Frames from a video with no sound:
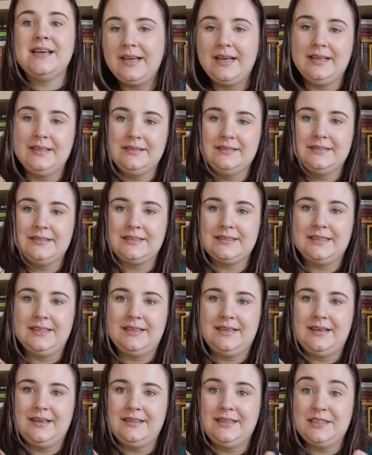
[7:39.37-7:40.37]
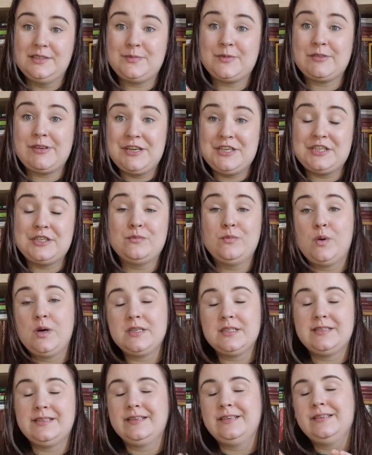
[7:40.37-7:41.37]
And the inspiration
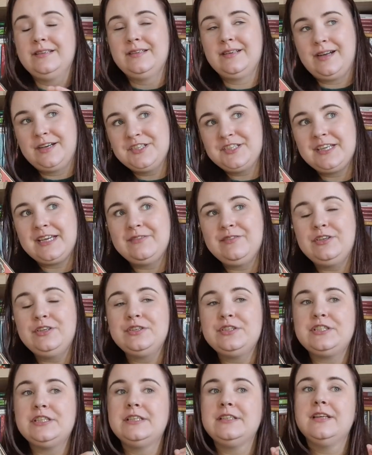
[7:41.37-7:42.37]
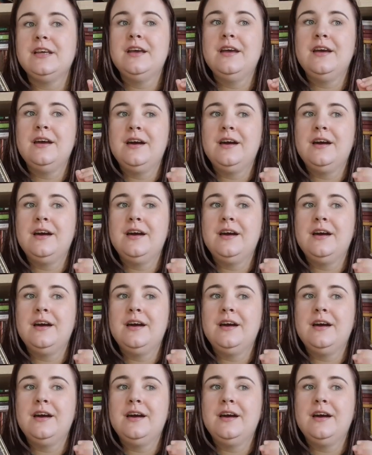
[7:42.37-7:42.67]
was the Russian Revolution.